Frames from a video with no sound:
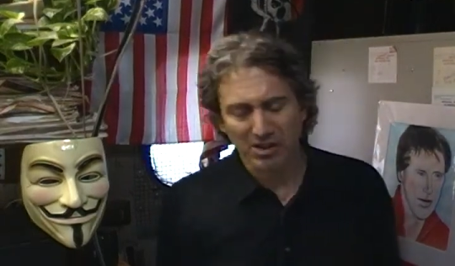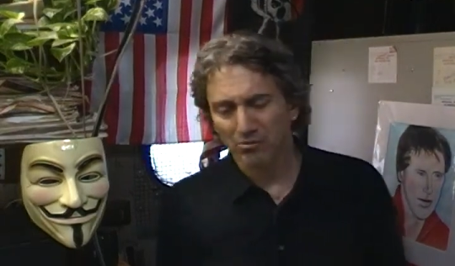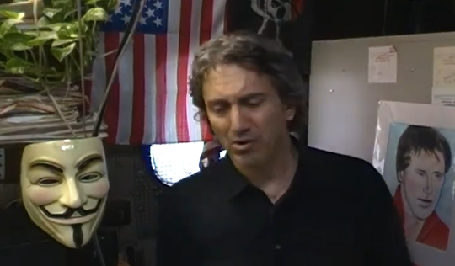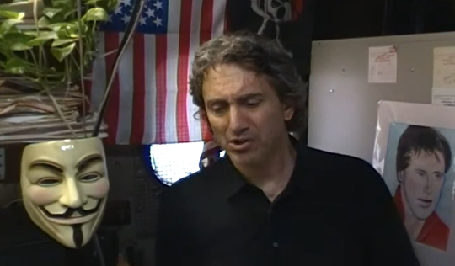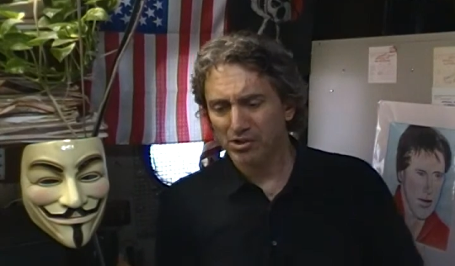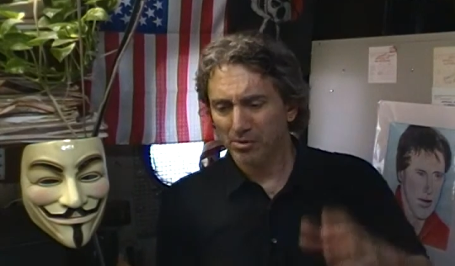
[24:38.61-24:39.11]

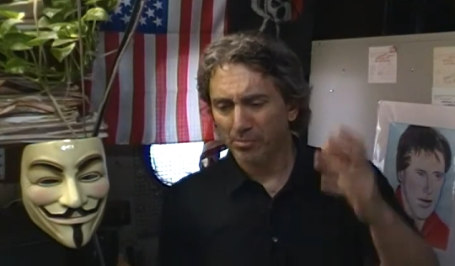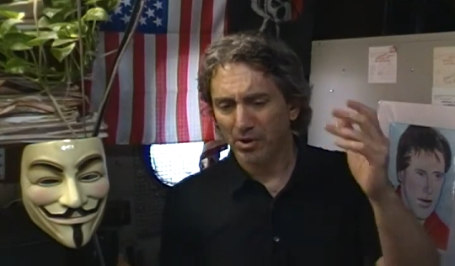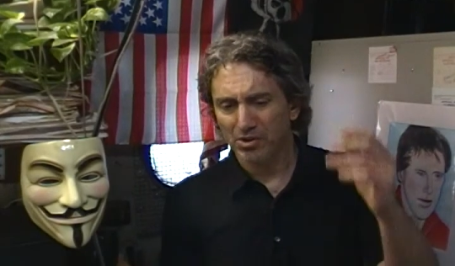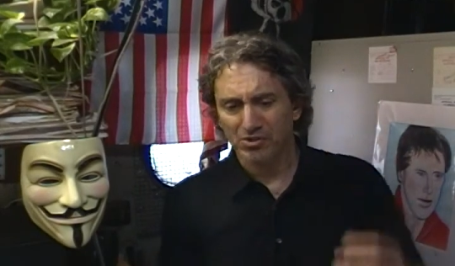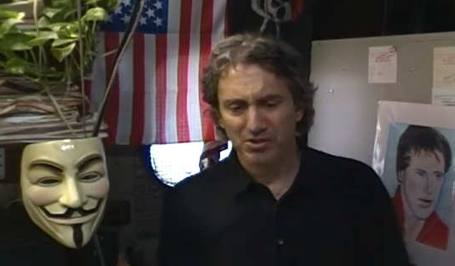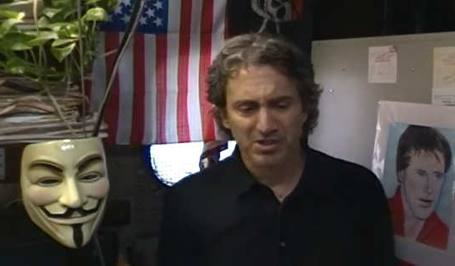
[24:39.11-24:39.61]
Speaker 1: Like Rush
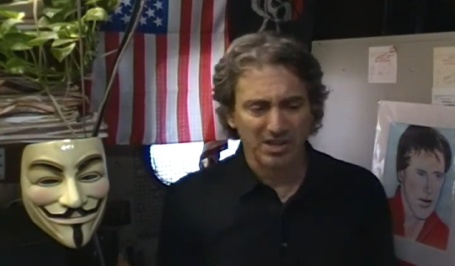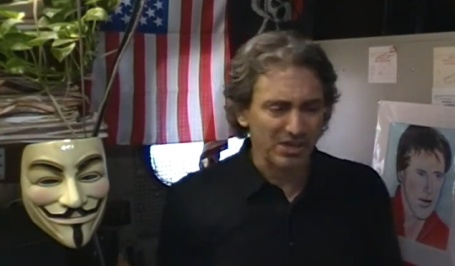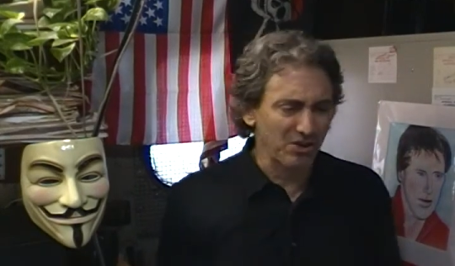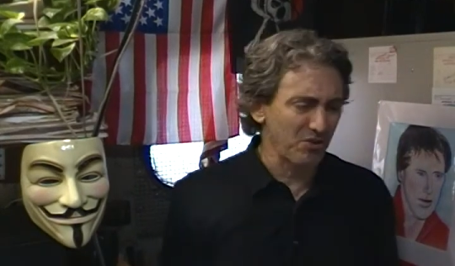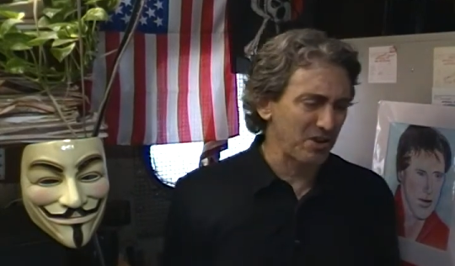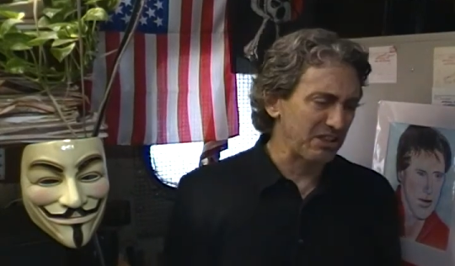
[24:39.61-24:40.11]
Limbaugh used to say,
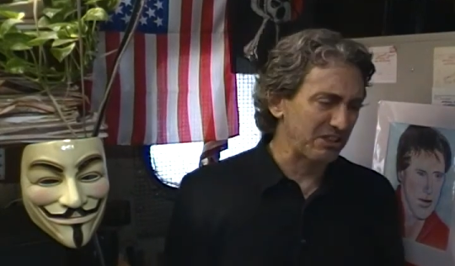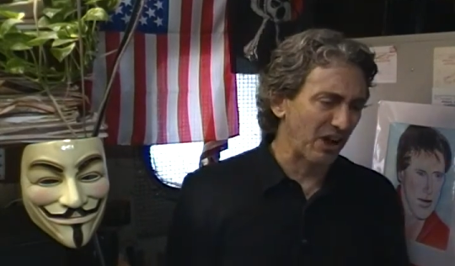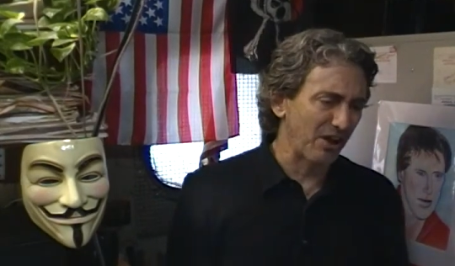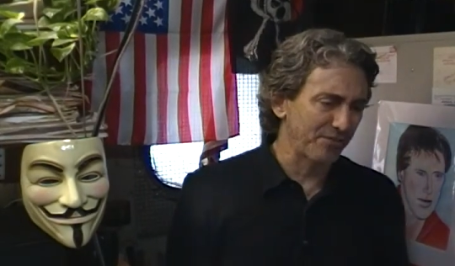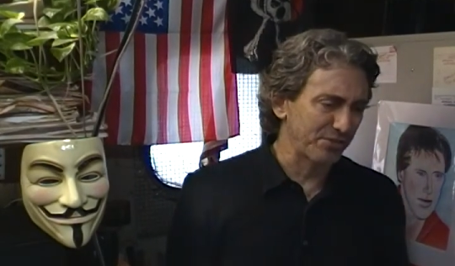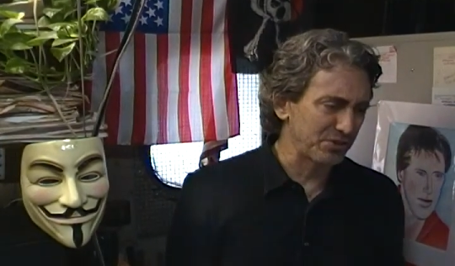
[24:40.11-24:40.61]
you don't need
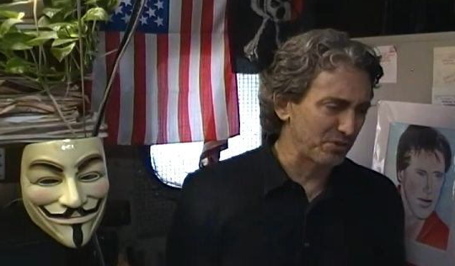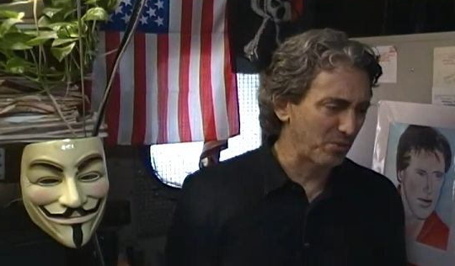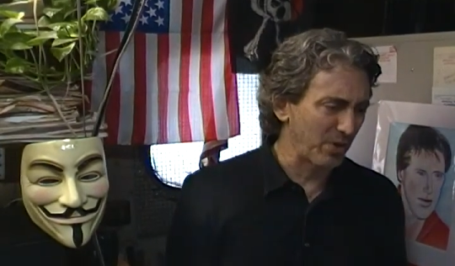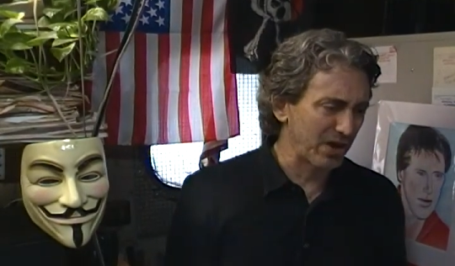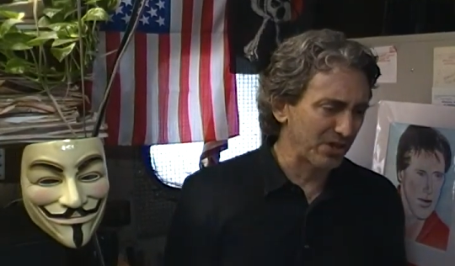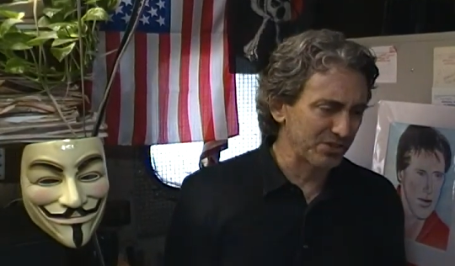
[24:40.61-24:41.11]
dolphins
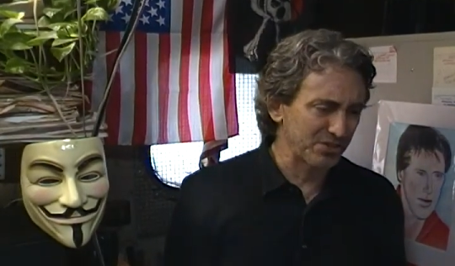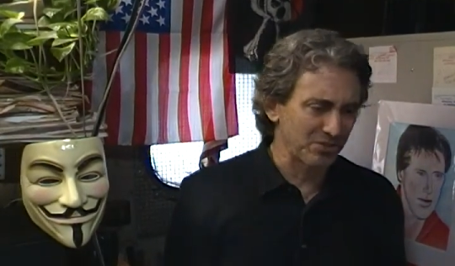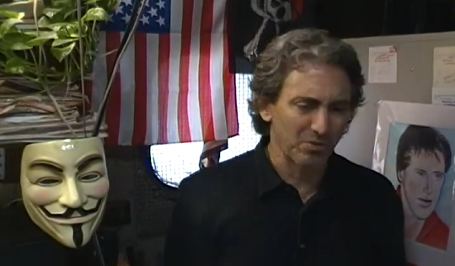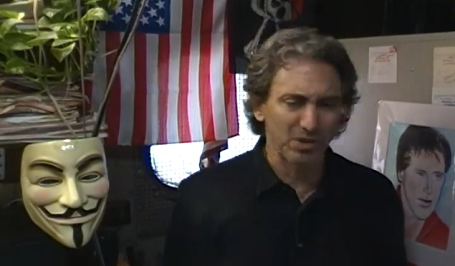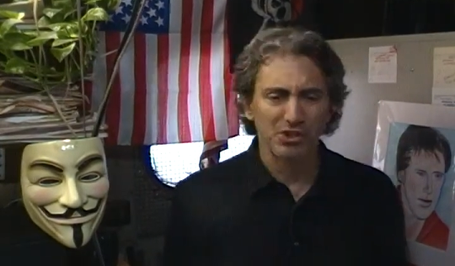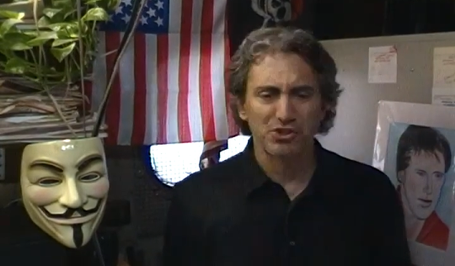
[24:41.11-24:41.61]
and whales.
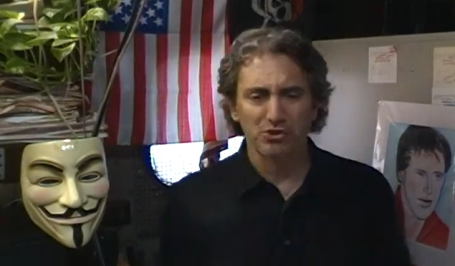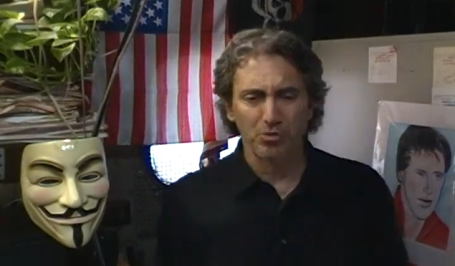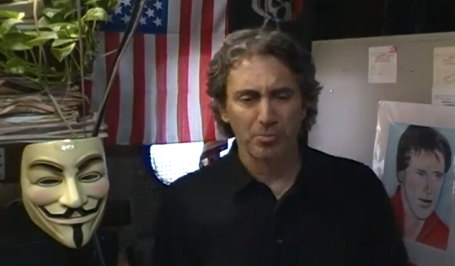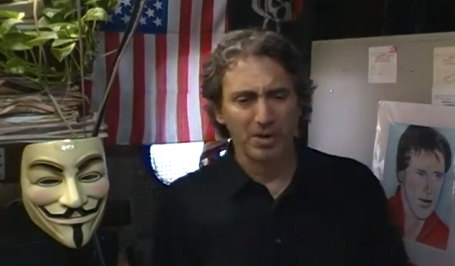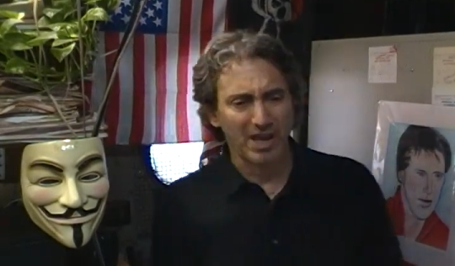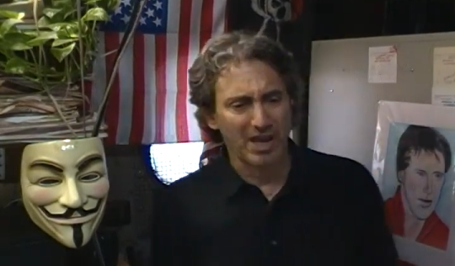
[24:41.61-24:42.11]
They're yeah. really
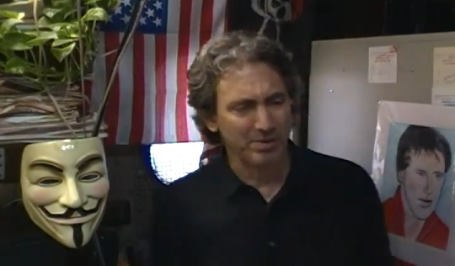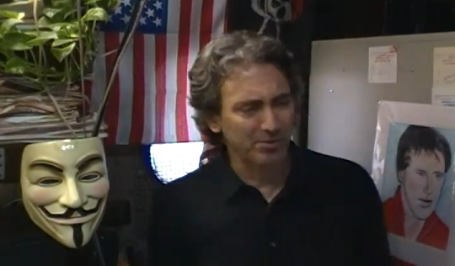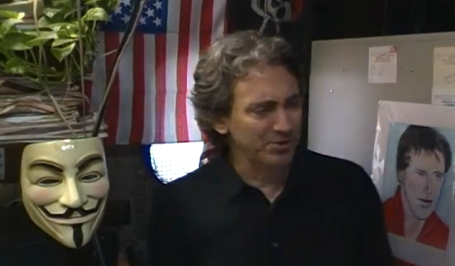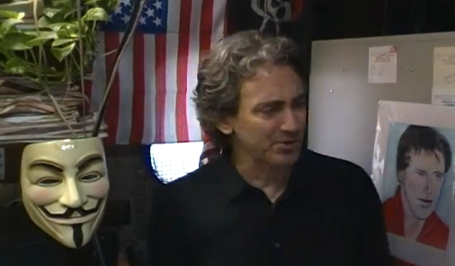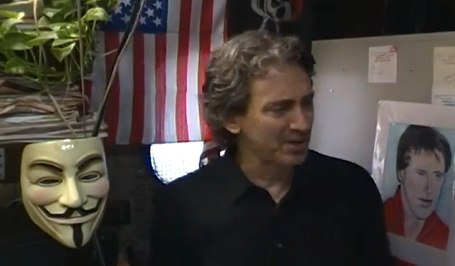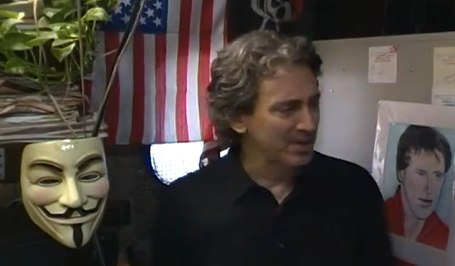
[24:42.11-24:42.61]
stupid
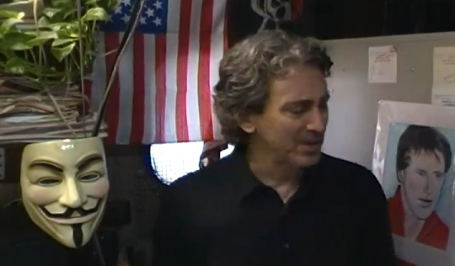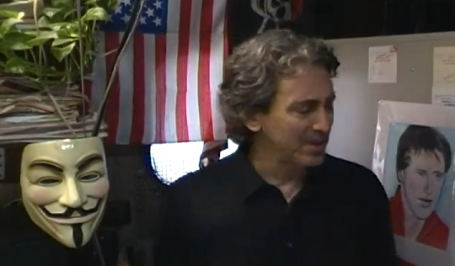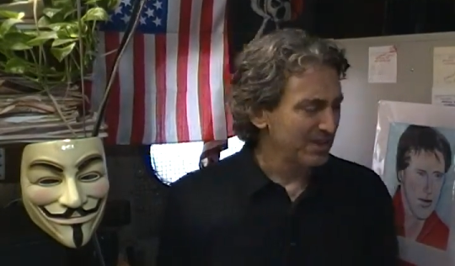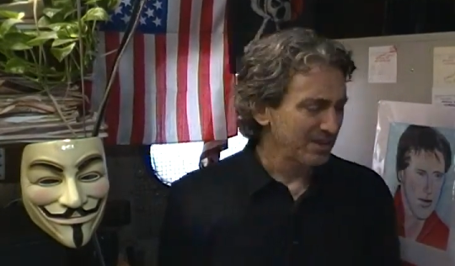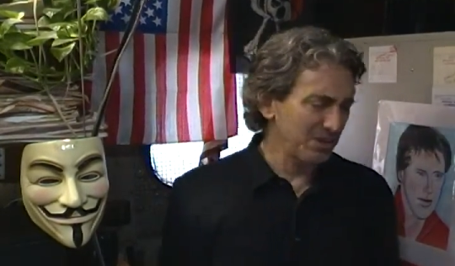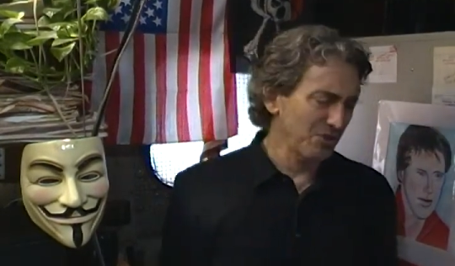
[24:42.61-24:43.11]
animals.
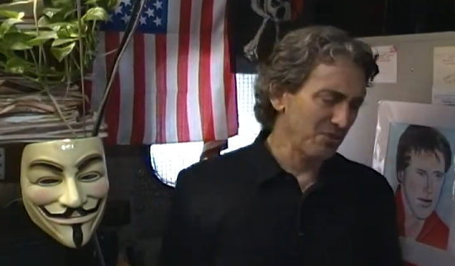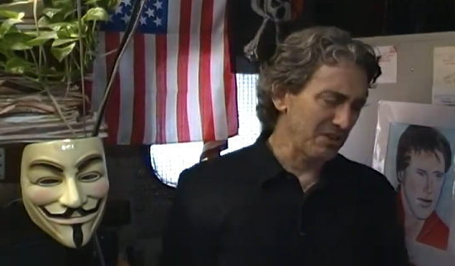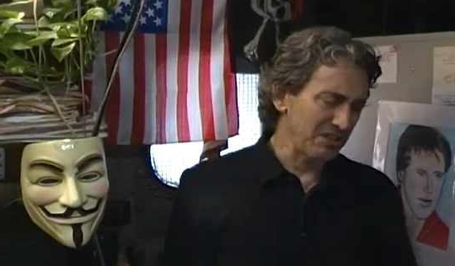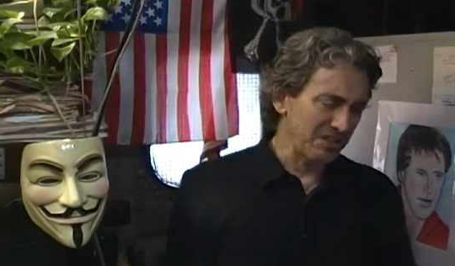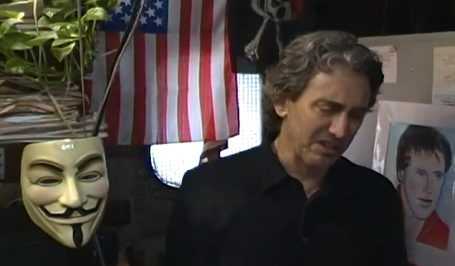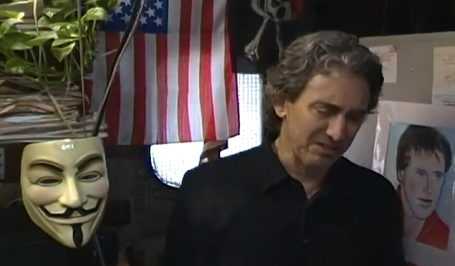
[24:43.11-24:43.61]
You
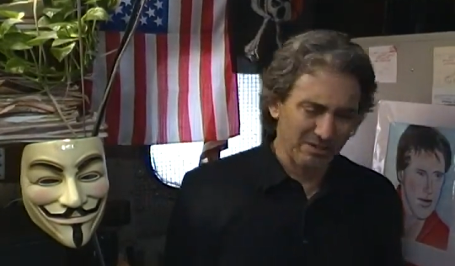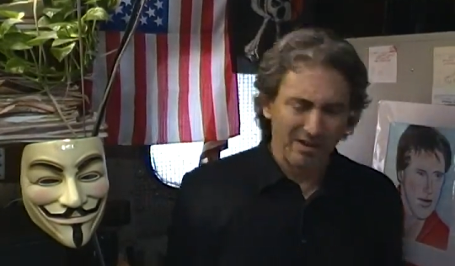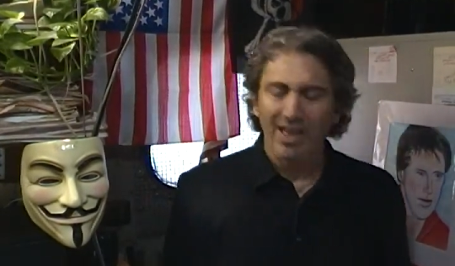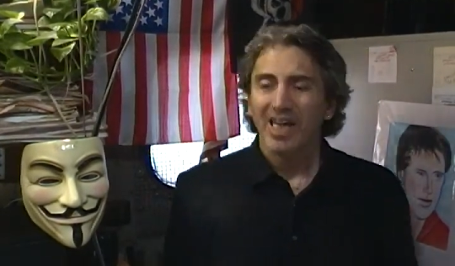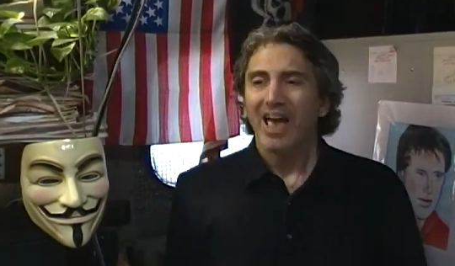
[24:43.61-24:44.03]
don't need this. Right?